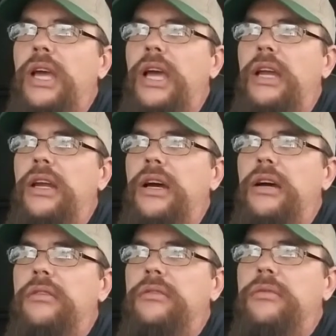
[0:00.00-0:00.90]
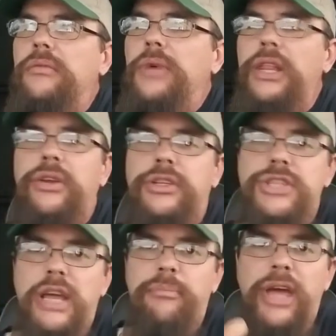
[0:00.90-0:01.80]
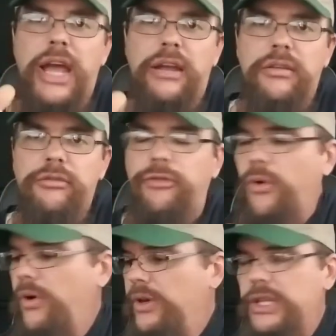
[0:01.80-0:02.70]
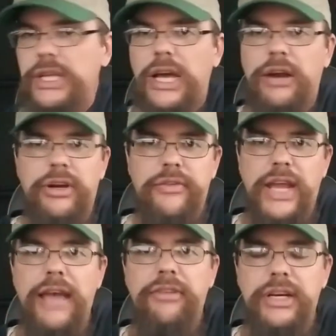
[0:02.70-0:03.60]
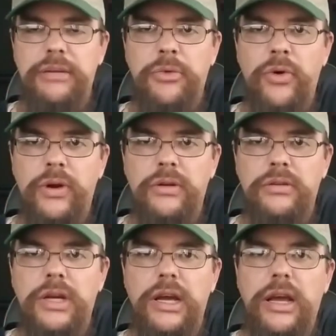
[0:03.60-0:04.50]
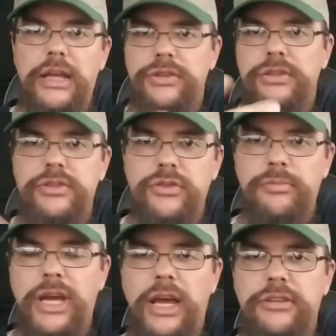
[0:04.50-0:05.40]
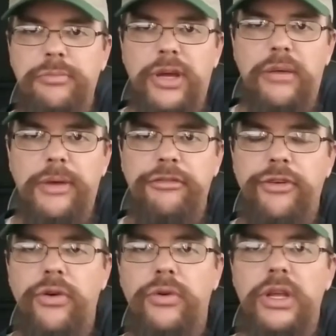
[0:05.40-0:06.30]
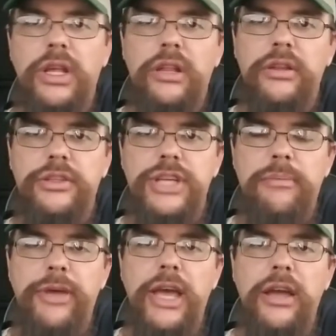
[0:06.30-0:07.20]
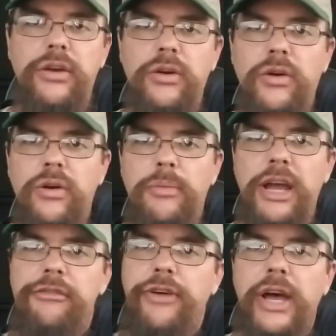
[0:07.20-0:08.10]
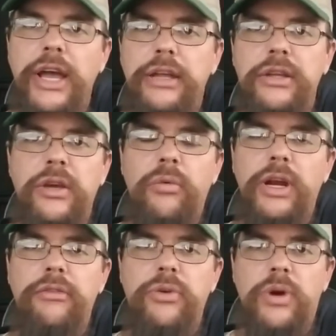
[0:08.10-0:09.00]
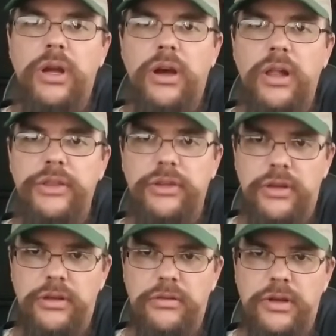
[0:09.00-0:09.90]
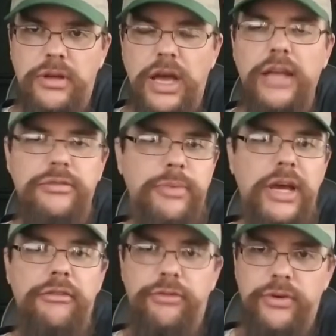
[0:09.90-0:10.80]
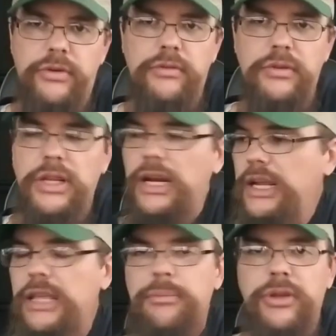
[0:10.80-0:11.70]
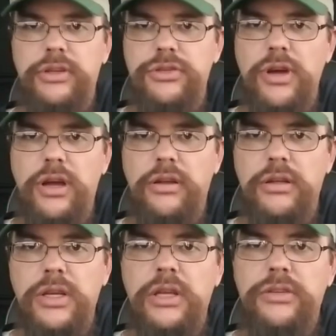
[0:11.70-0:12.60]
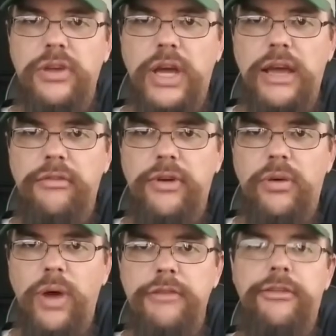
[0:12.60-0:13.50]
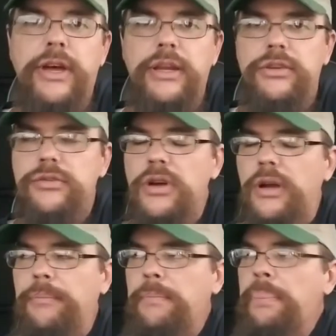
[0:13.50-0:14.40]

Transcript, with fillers: And uh, my little jetpack for the, I don't even have it anymore. Uh, I just use my hotspot on my phone. A little jetpack or, or MiFi, whatever you want to call it, the uh, hotspot for that I keep in the truck. So I have uh, Wi-Fi in the truck.